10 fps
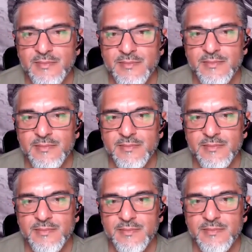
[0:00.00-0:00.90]

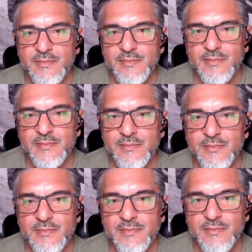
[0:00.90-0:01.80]

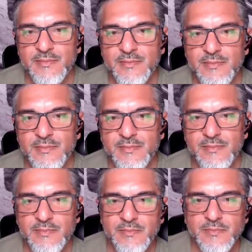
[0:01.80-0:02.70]

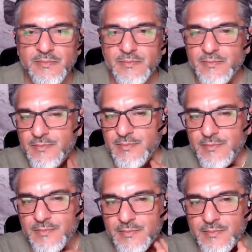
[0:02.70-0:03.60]

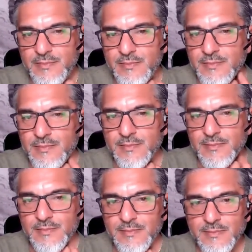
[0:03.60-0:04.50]

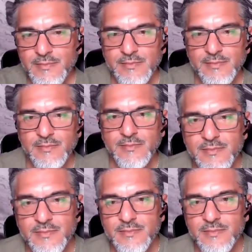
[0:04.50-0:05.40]

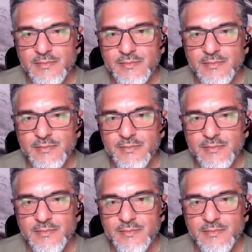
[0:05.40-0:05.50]
(silent)